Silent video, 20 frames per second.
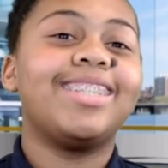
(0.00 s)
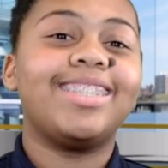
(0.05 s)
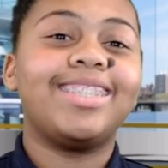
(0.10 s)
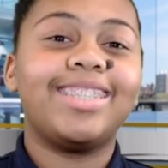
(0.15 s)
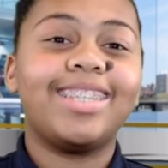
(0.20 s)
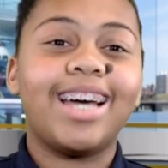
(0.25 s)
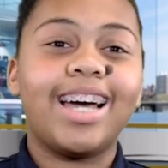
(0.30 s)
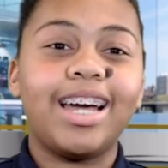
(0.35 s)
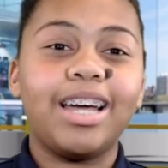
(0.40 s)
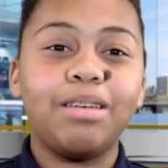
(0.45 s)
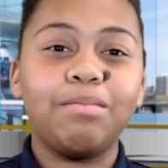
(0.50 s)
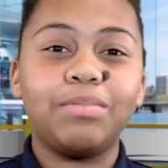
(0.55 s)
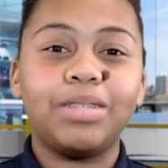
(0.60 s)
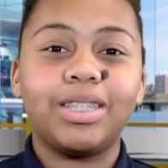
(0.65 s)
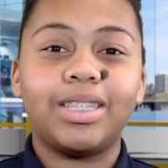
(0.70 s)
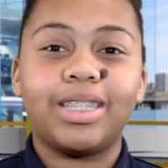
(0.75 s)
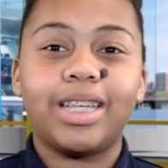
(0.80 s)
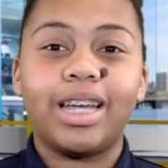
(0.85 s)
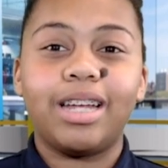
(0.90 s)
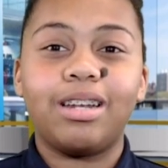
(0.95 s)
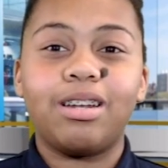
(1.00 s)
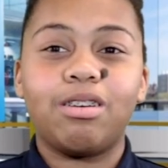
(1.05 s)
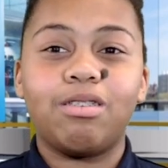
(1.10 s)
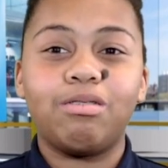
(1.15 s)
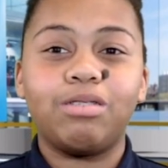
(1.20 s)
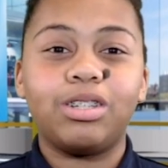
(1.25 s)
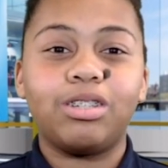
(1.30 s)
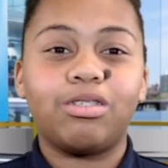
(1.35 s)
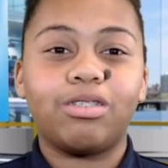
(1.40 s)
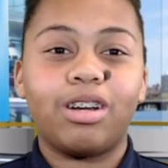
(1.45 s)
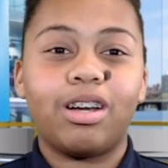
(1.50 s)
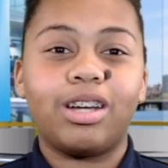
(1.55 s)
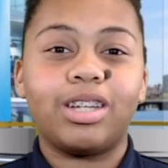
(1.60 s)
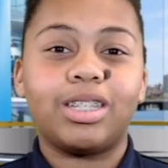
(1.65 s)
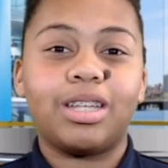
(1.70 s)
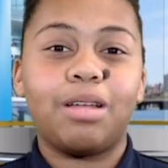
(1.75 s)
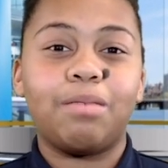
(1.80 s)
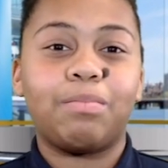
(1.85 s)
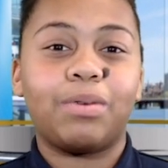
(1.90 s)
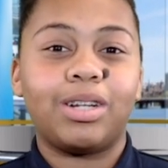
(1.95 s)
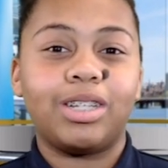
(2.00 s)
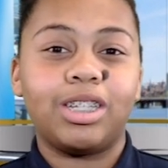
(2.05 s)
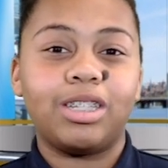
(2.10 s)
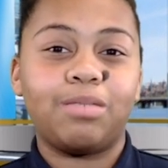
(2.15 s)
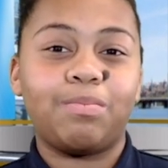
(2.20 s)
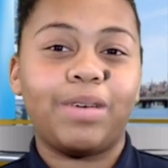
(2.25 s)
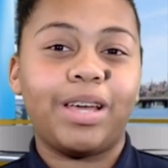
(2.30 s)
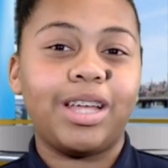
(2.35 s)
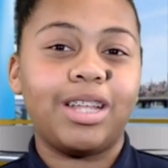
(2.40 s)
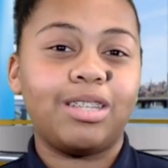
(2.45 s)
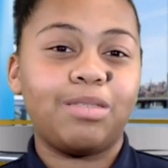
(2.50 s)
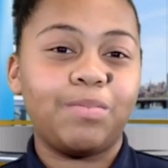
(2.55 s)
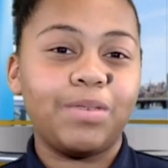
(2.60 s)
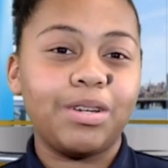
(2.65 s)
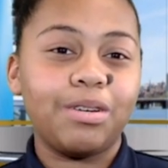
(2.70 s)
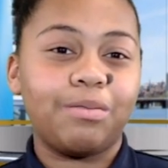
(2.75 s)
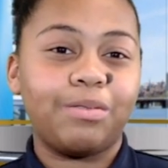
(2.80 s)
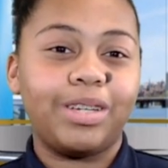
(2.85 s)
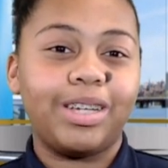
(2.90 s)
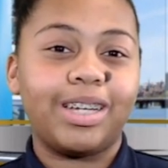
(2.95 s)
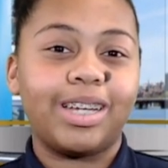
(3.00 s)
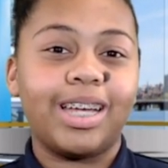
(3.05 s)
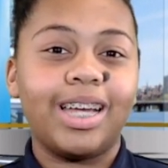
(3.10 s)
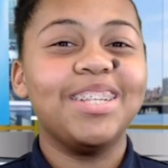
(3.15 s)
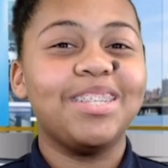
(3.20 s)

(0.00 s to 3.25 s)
Time to say no to drugs and participate in Spirit Week.